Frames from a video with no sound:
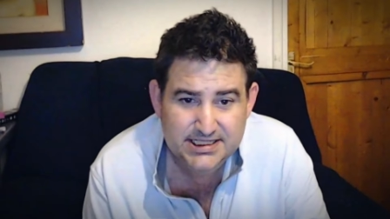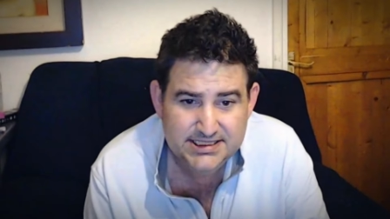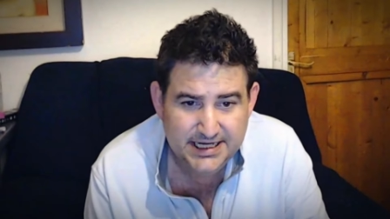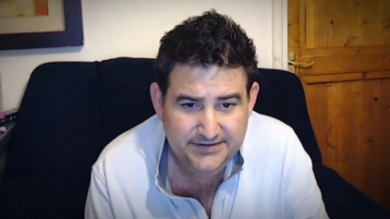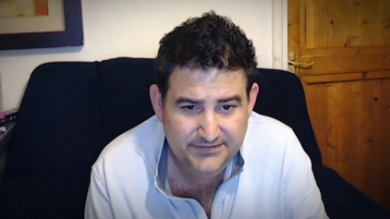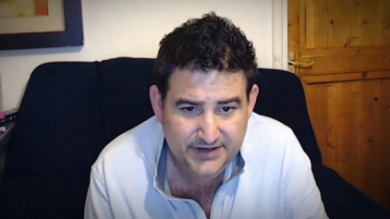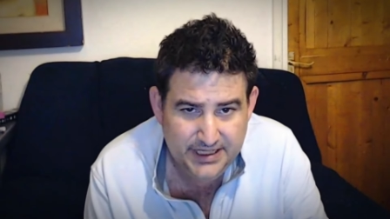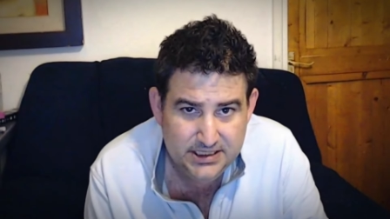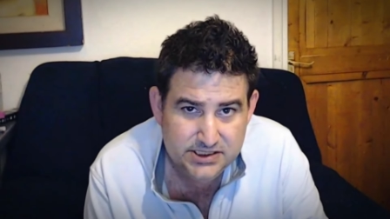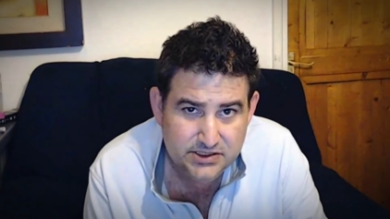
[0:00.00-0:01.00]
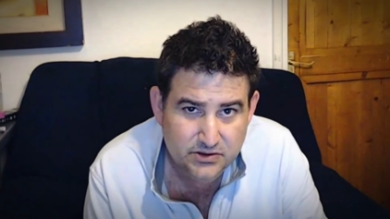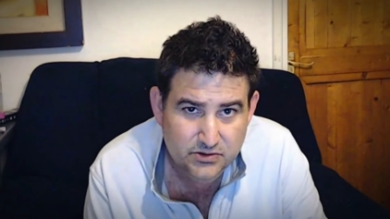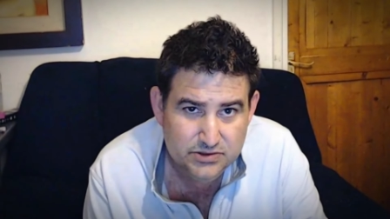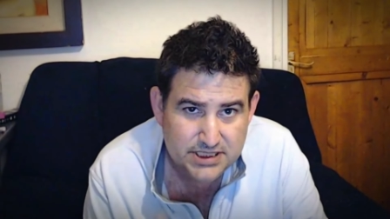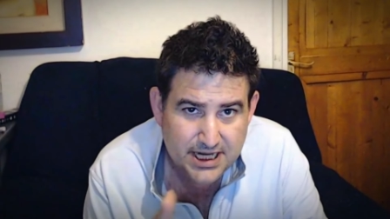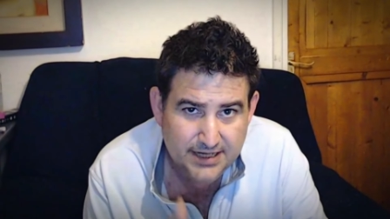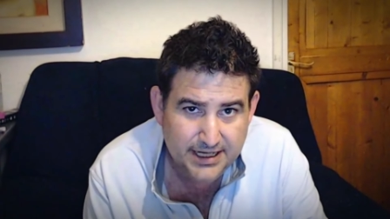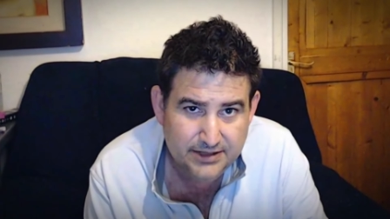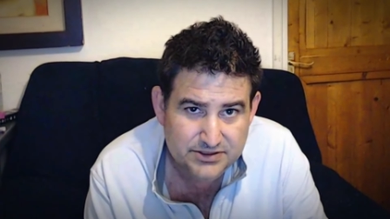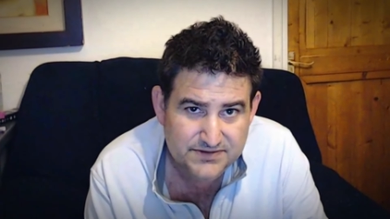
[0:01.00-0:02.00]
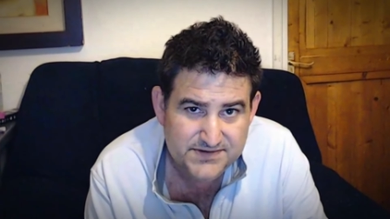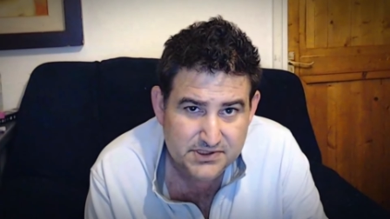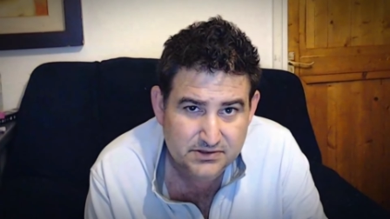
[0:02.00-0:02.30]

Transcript: safe in schools and out of